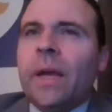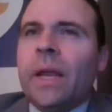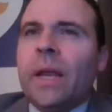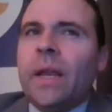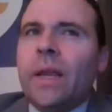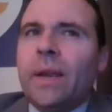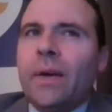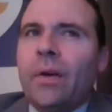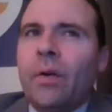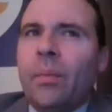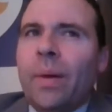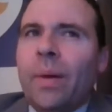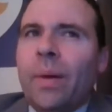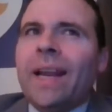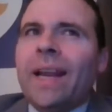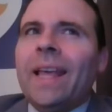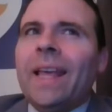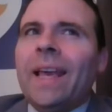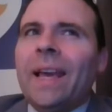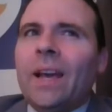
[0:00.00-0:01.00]
and
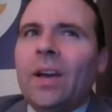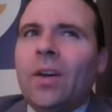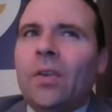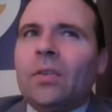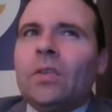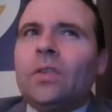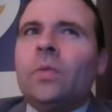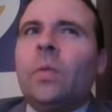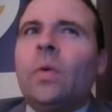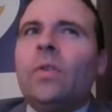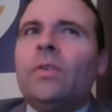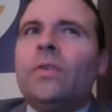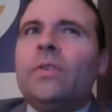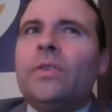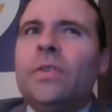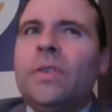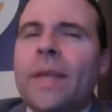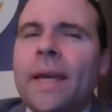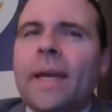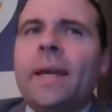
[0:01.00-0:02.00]
nobody else
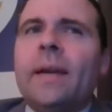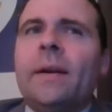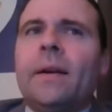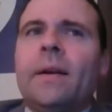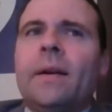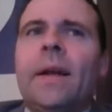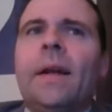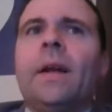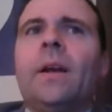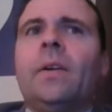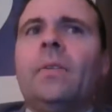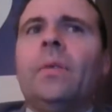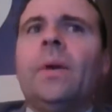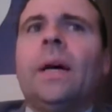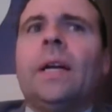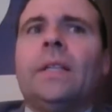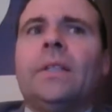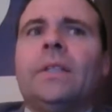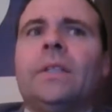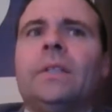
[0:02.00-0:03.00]
was there, Aaron
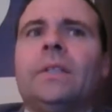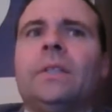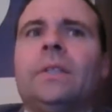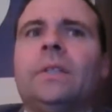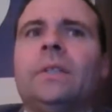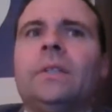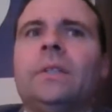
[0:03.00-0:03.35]
Rodgers.